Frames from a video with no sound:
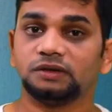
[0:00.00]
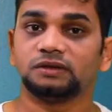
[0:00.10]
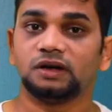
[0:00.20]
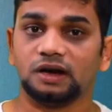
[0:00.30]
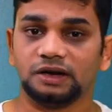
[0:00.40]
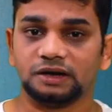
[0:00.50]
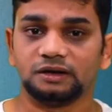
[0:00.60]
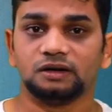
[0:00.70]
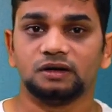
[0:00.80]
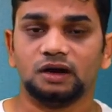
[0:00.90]
is iron.
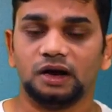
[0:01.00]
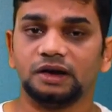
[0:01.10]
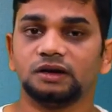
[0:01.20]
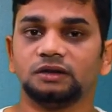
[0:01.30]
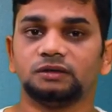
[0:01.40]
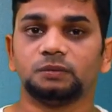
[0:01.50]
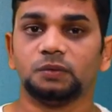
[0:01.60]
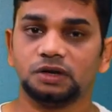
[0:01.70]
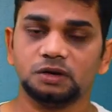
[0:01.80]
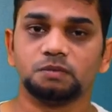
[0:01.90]
Iron is
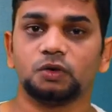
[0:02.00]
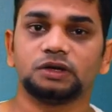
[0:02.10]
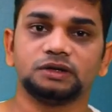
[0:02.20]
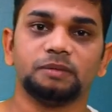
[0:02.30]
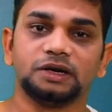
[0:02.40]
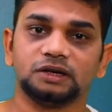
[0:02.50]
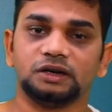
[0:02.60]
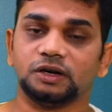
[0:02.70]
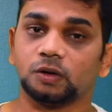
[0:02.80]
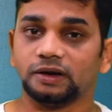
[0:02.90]
very important metal
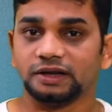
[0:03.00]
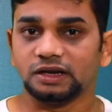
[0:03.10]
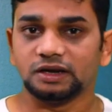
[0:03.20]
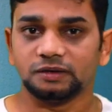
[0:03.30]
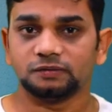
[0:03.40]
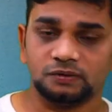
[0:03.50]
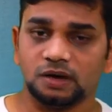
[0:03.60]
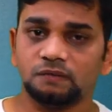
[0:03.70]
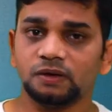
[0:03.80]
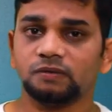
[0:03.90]
in our daily life.
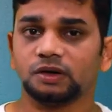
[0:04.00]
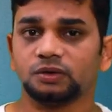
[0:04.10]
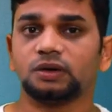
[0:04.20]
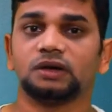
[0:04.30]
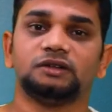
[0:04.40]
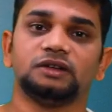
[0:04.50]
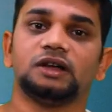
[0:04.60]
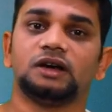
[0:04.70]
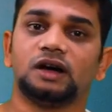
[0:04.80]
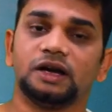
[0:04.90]
Everywhere you can see
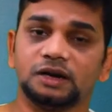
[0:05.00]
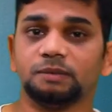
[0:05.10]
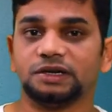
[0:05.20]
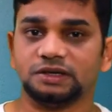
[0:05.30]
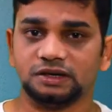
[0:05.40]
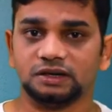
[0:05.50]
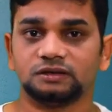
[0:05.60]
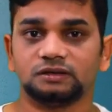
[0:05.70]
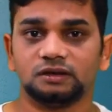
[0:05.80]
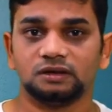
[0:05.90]
the iron
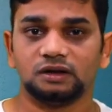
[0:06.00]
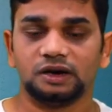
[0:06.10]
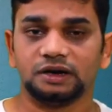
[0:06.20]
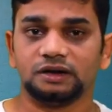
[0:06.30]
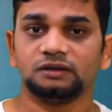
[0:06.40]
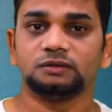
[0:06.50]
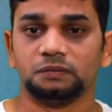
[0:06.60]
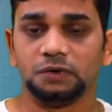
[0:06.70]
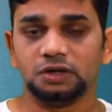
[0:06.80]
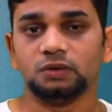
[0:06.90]
materials. Iron is
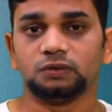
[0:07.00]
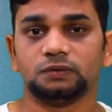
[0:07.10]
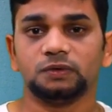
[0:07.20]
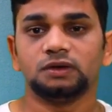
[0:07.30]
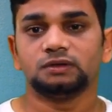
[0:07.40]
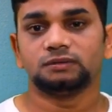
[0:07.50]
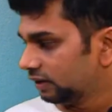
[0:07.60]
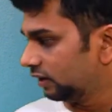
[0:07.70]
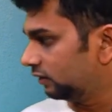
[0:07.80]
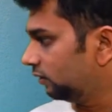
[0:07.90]
very useful.
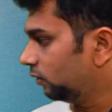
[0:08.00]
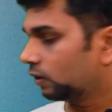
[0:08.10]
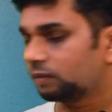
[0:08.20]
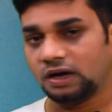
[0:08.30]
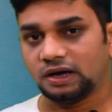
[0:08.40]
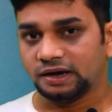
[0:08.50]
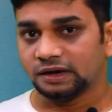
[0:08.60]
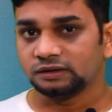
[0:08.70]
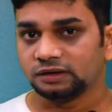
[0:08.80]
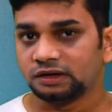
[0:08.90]
It is normal
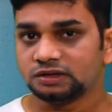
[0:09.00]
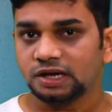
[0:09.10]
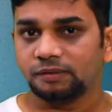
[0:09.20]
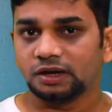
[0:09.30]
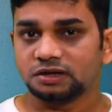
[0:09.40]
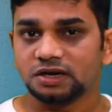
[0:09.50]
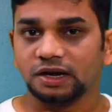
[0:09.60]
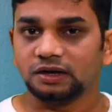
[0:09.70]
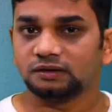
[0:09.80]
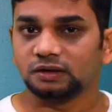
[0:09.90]
iron. It is having a
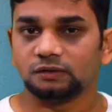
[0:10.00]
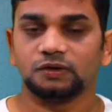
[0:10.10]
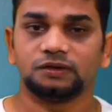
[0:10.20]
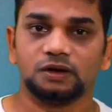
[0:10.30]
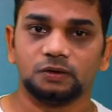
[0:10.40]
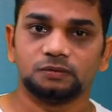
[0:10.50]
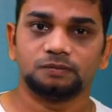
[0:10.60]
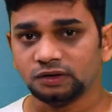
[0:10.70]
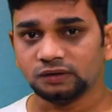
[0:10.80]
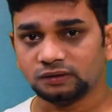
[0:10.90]
shiny surface now.
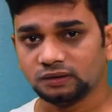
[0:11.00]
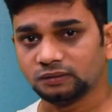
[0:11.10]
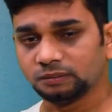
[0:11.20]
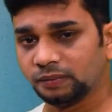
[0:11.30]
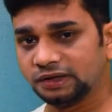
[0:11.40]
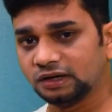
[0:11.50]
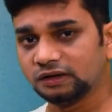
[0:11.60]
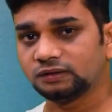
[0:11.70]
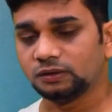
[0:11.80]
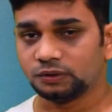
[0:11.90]
This metal
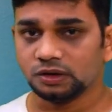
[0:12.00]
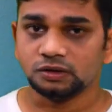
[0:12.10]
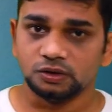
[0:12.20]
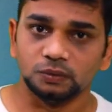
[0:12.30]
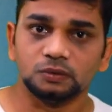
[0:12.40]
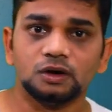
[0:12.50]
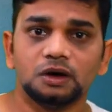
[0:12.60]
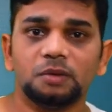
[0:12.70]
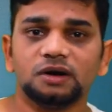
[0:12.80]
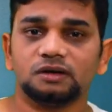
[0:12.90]
is looking new.
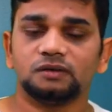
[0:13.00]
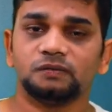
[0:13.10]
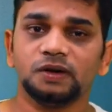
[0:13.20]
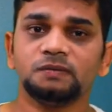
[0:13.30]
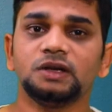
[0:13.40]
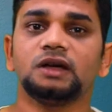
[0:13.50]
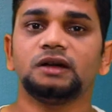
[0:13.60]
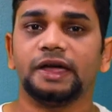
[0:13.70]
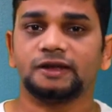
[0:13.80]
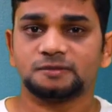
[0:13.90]
But when we
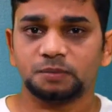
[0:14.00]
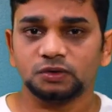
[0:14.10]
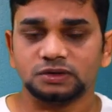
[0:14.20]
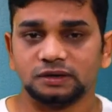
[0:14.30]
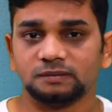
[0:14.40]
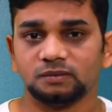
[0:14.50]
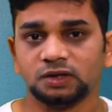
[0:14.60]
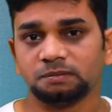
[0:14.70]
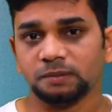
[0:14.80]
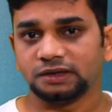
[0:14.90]
are exposing
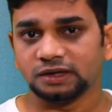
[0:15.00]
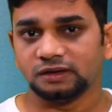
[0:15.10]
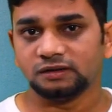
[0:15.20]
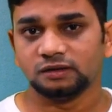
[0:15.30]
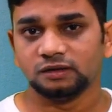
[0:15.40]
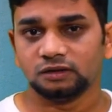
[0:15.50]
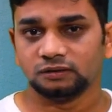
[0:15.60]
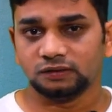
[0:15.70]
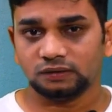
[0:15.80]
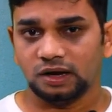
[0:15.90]
this metal,
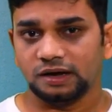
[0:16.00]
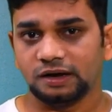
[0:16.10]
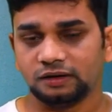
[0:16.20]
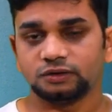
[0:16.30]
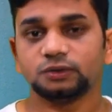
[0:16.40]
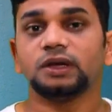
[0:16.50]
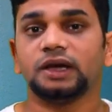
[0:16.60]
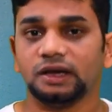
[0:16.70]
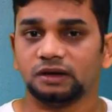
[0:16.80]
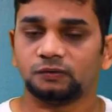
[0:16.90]
this iron to
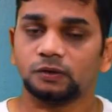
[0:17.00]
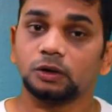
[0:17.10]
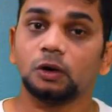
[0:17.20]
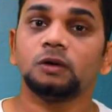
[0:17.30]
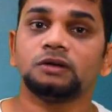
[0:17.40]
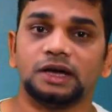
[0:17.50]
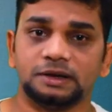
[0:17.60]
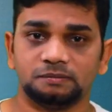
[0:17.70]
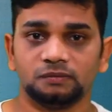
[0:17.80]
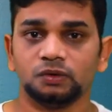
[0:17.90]
the air for a long
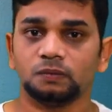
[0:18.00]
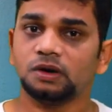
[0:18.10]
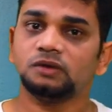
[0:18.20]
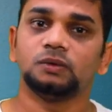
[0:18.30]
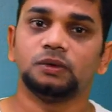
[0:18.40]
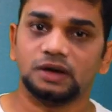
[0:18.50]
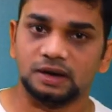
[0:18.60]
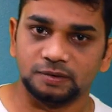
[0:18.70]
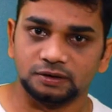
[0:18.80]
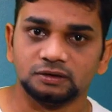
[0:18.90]
time, what is going to
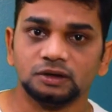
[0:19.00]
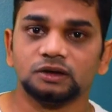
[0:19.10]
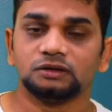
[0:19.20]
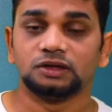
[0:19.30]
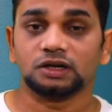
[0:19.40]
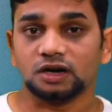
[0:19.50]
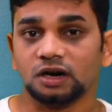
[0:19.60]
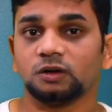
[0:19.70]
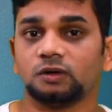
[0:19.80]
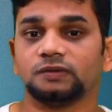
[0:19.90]
happen? The
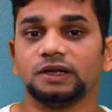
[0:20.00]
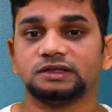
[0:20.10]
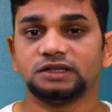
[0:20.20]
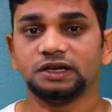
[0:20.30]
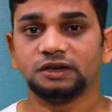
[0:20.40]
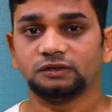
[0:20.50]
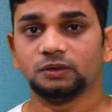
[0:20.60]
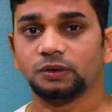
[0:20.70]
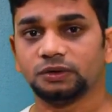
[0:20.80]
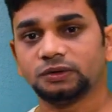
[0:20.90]
color of that chain is
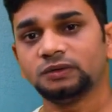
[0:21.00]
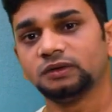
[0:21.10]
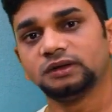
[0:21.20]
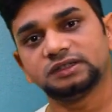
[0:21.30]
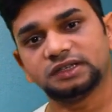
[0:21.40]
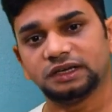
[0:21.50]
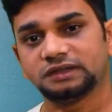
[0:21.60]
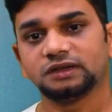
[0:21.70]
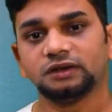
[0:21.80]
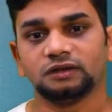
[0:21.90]
going to
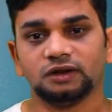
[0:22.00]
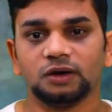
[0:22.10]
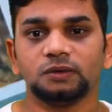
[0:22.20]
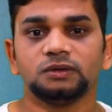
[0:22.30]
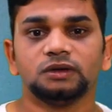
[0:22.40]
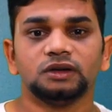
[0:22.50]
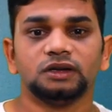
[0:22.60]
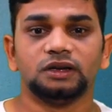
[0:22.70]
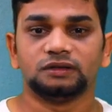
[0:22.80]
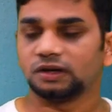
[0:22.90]
change. Now
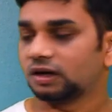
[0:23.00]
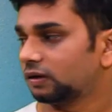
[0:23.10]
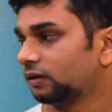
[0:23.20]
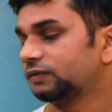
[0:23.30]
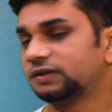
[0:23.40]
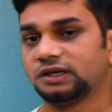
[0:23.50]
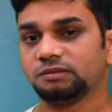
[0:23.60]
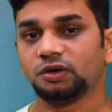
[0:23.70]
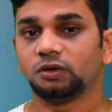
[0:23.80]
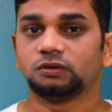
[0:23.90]
it is the color of
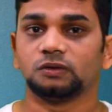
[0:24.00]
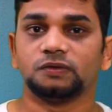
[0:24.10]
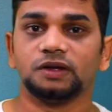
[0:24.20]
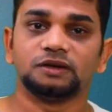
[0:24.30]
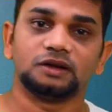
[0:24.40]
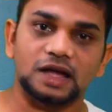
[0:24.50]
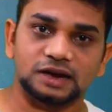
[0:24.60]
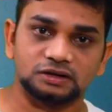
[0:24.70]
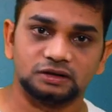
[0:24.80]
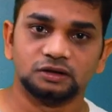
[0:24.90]
change because of the
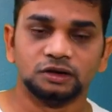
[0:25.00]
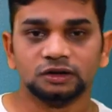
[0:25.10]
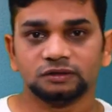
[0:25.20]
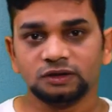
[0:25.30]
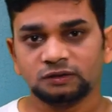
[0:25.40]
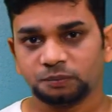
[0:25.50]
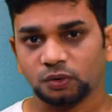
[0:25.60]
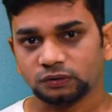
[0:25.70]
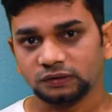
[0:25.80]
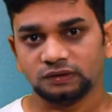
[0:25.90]
reaction. This
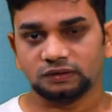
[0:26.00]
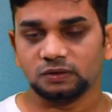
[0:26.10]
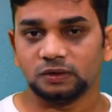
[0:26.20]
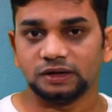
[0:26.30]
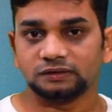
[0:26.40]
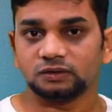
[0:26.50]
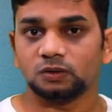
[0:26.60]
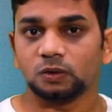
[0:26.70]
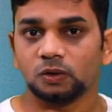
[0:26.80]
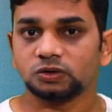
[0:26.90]
process is known as
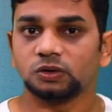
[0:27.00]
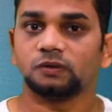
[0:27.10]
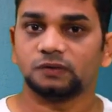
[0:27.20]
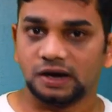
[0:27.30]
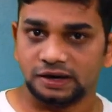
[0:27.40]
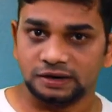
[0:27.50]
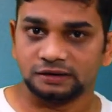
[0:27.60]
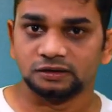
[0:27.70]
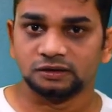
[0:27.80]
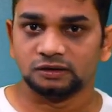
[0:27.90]
corrosion of
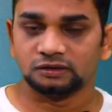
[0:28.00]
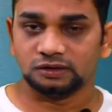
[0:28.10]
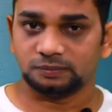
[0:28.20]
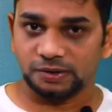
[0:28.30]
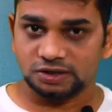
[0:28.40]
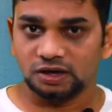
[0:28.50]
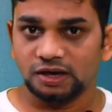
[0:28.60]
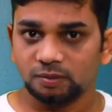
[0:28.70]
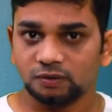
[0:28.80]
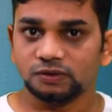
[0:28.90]
iron. The special
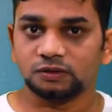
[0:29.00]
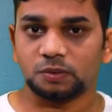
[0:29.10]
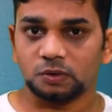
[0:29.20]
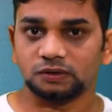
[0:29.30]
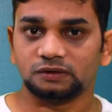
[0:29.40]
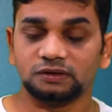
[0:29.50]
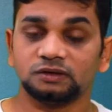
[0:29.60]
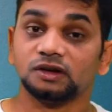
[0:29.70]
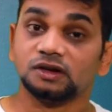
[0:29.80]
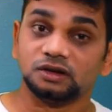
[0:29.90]
name of this process
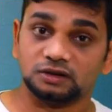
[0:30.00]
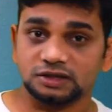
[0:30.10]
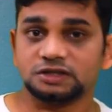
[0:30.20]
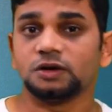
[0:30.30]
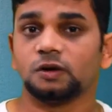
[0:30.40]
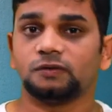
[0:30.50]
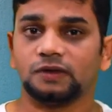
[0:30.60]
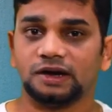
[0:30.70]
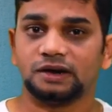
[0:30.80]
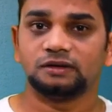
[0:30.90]
is rusting of
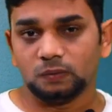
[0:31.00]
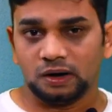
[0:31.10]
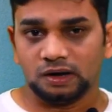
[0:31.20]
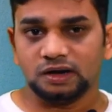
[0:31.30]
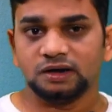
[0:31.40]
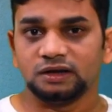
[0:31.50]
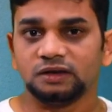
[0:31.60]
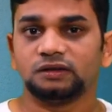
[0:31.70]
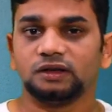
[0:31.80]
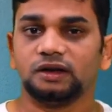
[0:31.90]
iron. Iron
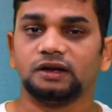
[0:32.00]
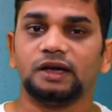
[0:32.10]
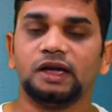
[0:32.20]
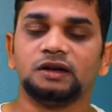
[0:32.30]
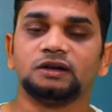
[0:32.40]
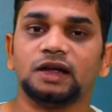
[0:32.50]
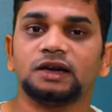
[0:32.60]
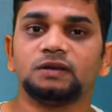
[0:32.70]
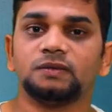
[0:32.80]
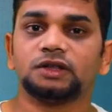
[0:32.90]
is
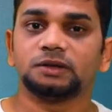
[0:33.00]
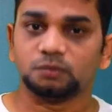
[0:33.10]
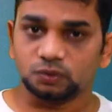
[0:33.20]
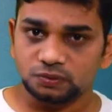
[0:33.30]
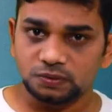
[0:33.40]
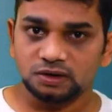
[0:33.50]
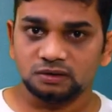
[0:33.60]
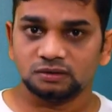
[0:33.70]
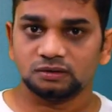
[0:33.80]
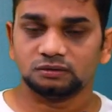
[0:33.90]
interacting with
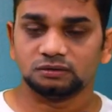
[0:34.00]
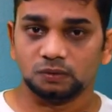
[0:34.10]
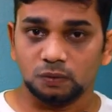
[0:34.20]
atmosphere, the